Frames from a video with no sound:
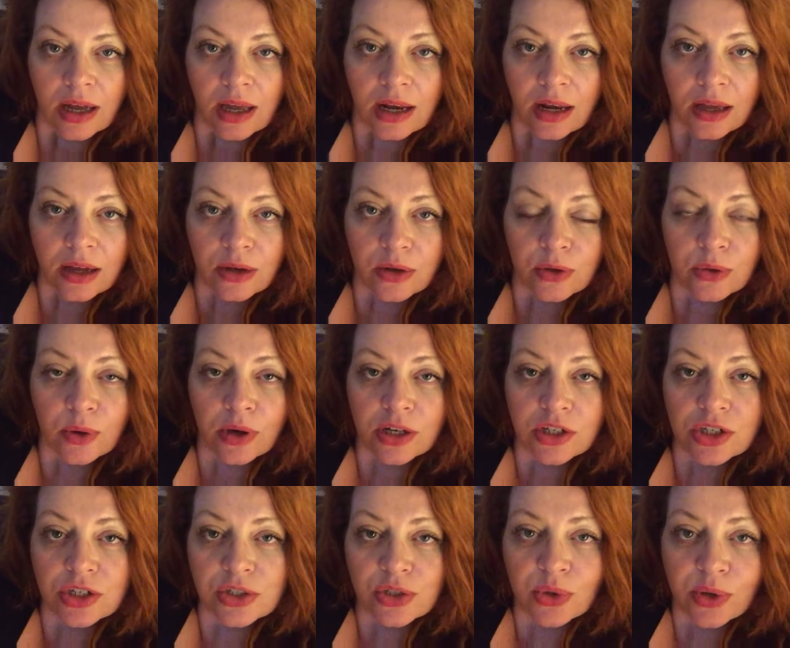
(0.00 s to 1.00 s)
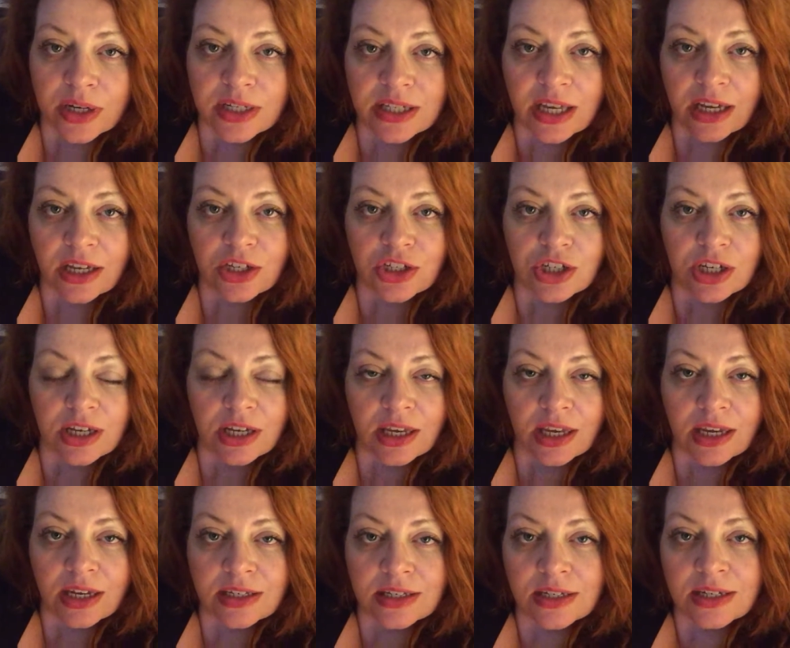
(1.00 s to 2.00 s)
Hello, I just thought I'd get a
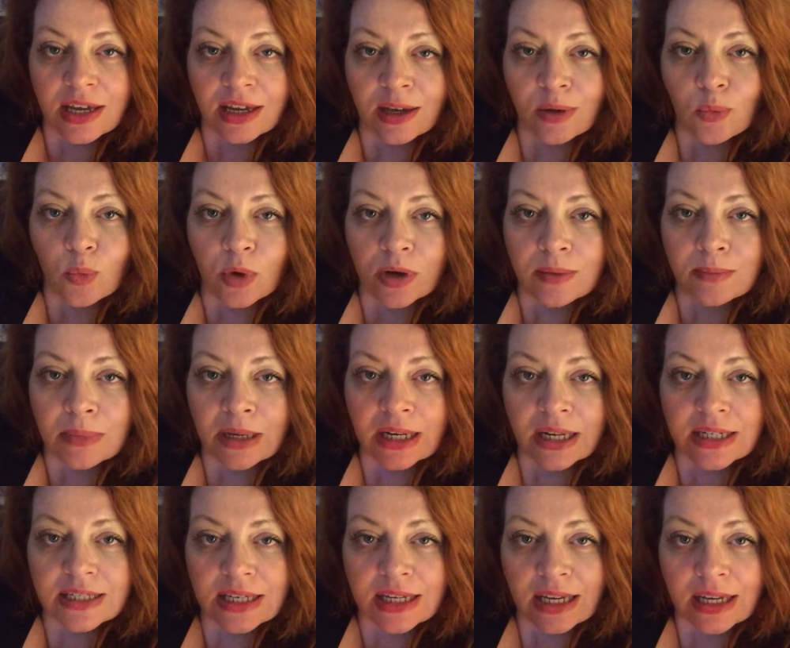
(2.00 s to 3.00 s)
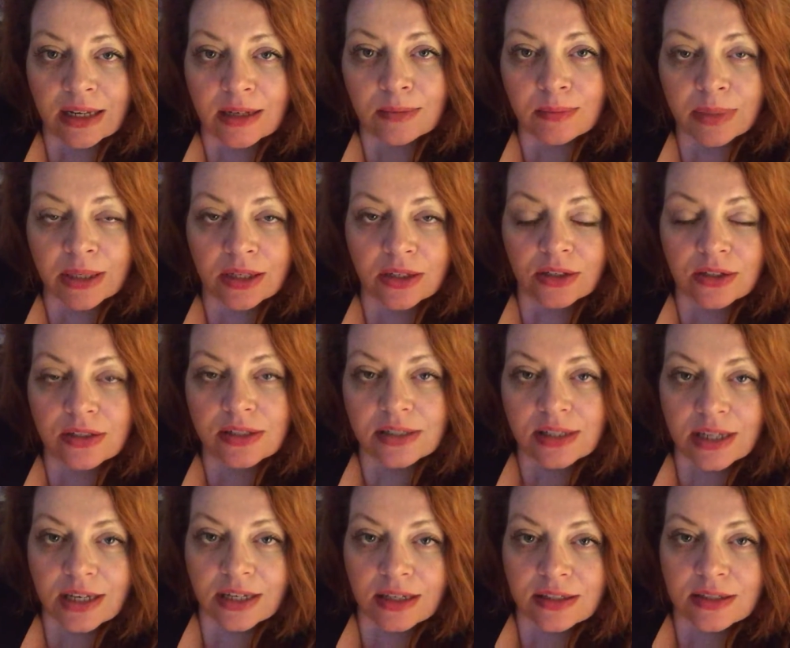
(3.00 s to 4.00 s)
cheeky today in 1 minute in
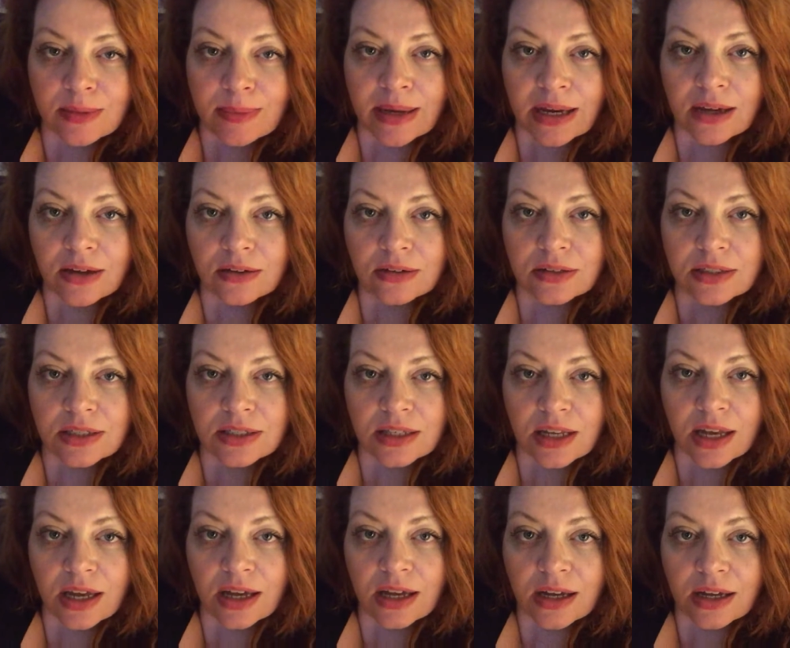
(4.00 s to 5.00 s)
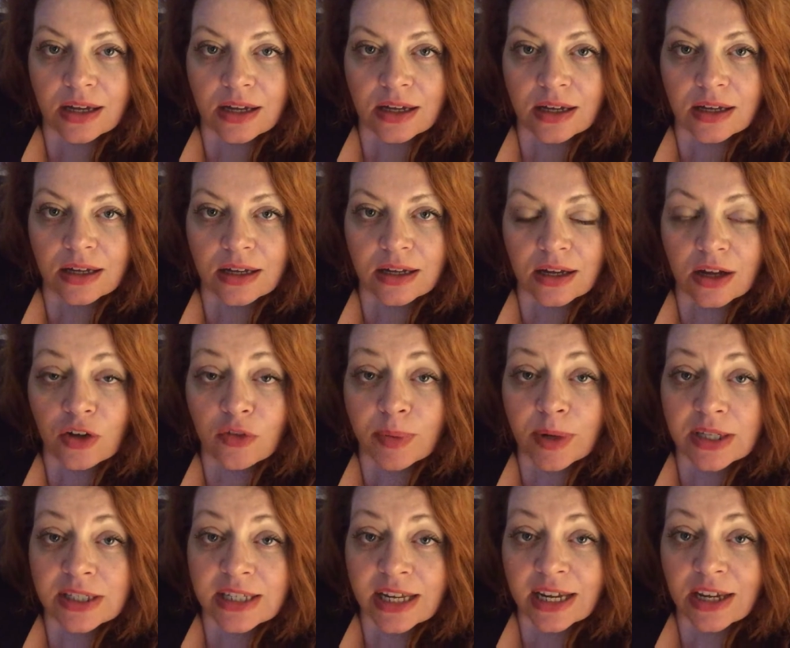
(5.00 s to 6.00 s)
because it's about
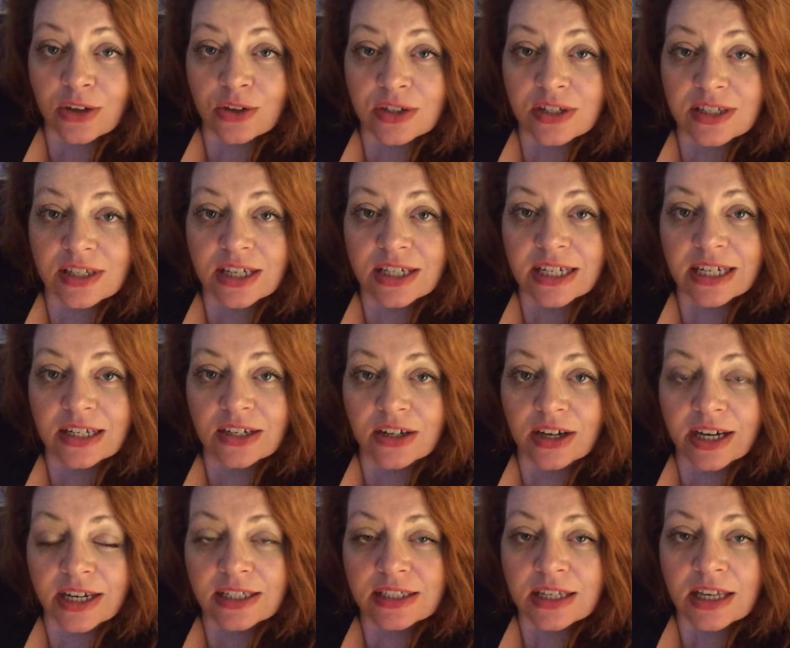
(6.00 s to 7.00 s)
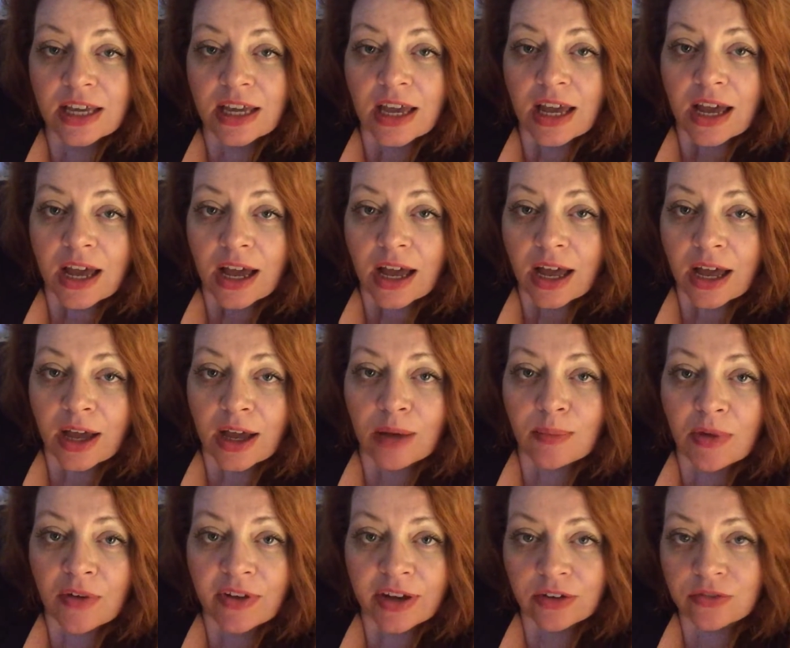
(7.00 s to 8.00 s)
8:30 on Sunday night.
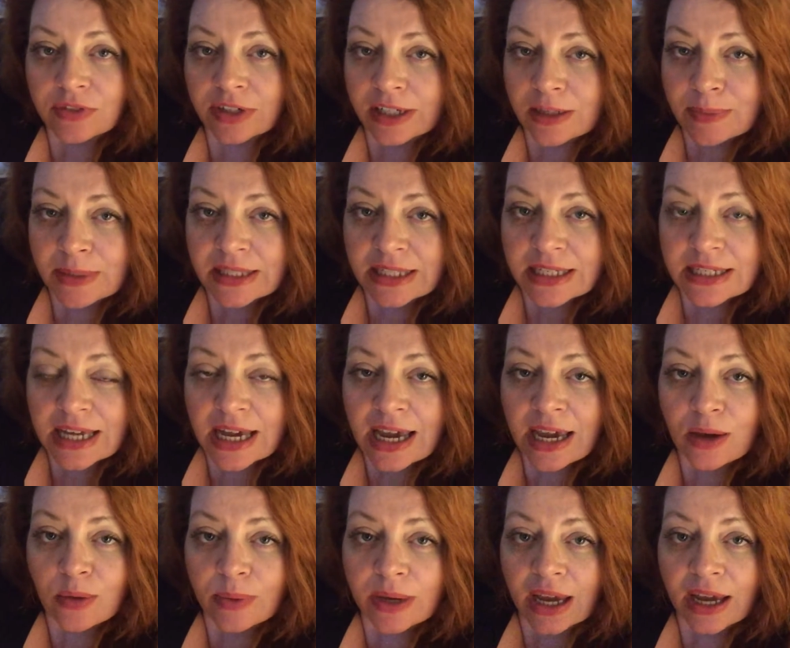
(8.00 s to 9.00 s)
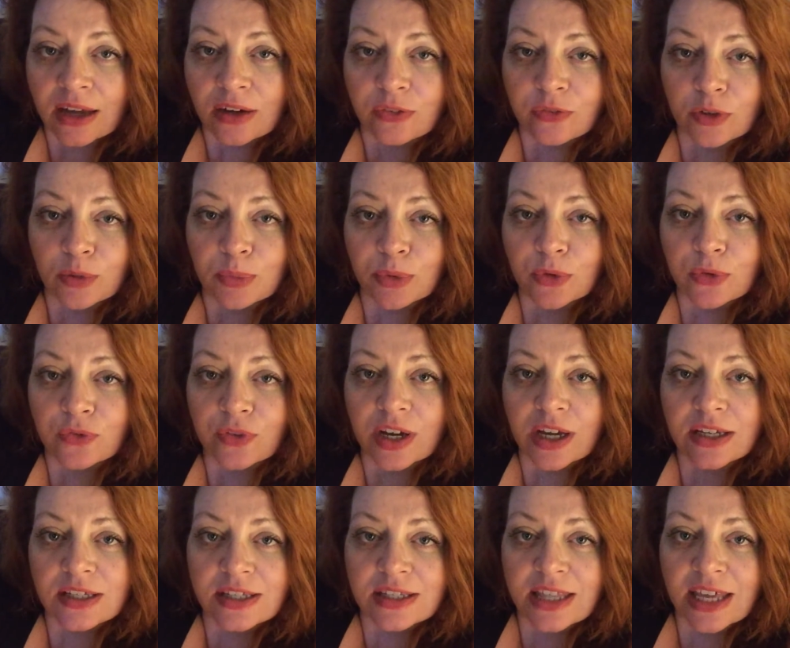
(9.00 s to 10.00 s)
I've had a really busy day. We had football
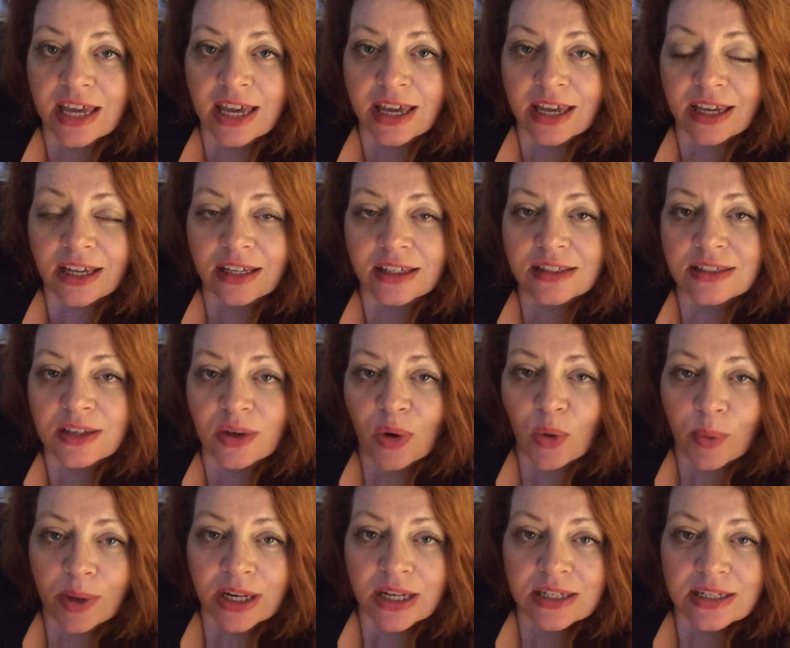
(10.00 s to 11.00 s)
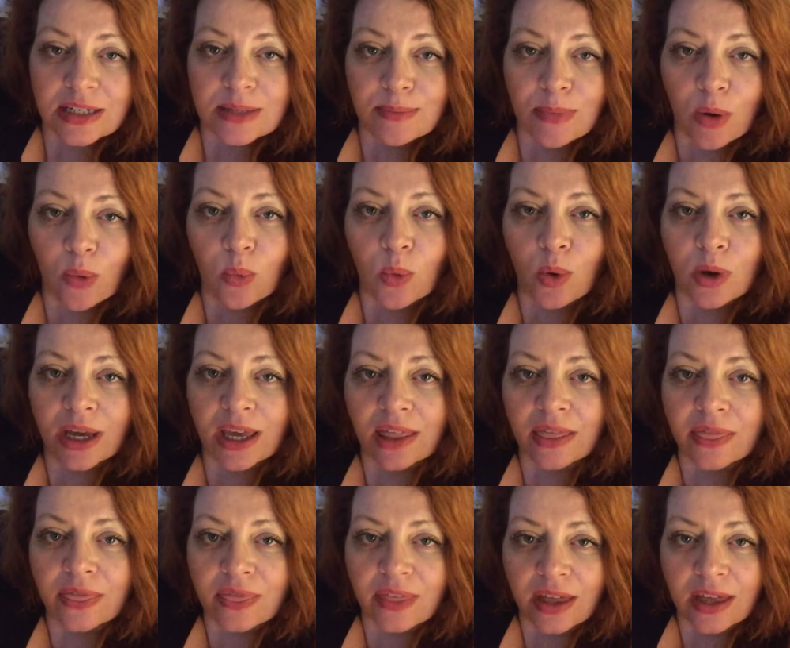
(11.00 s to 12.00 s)
first thing, so I went and did my
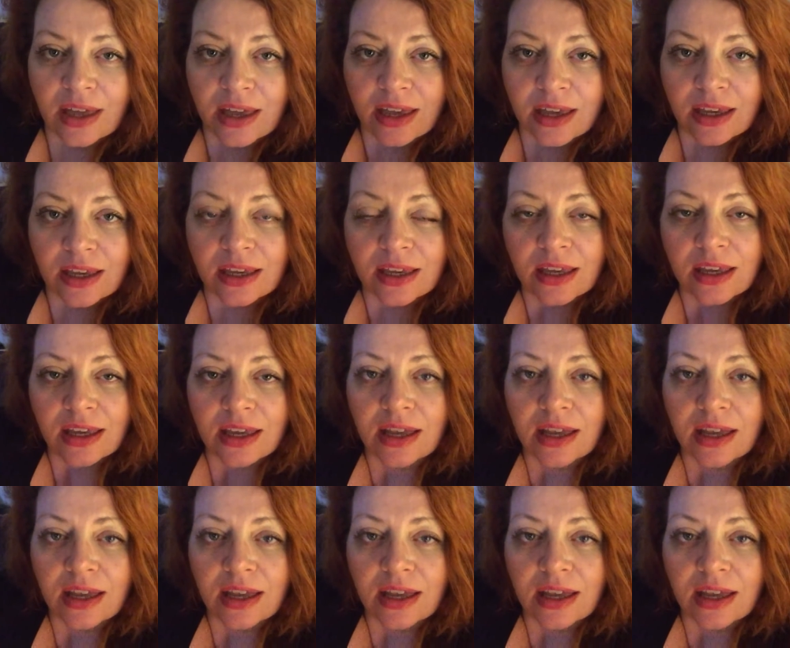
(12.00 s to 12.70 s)
walking thing.